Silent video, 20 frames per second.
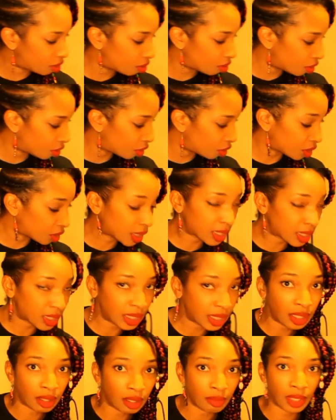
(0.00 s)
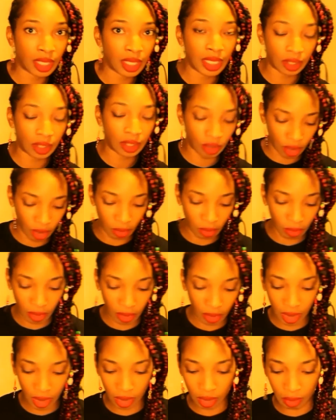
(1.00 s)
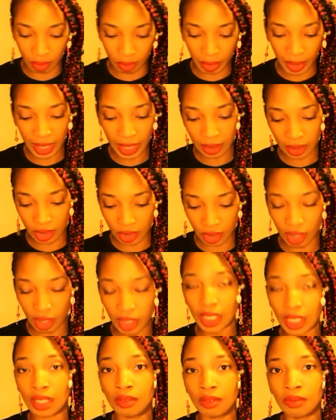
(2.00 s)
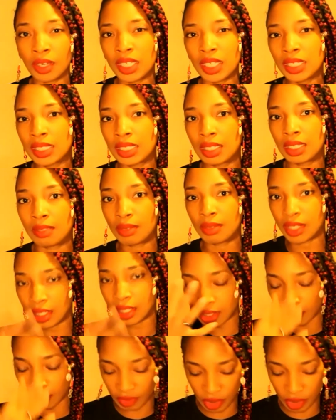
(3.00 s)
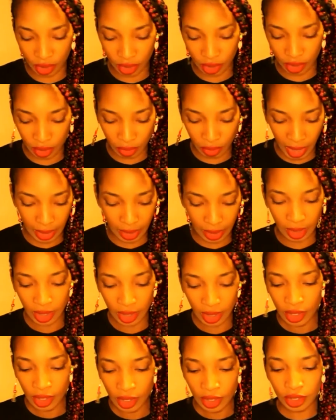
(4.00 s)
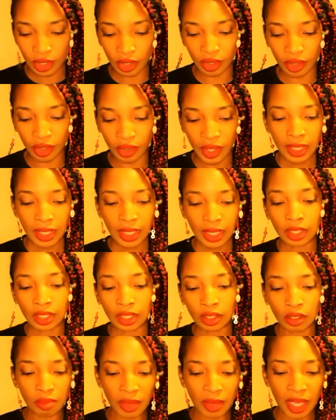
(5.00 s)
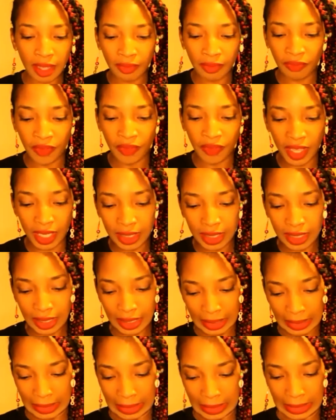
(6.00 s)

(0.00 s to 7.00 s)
your stem, and you don't want your bike to start getting rusty because of your sweat. So they do make fancy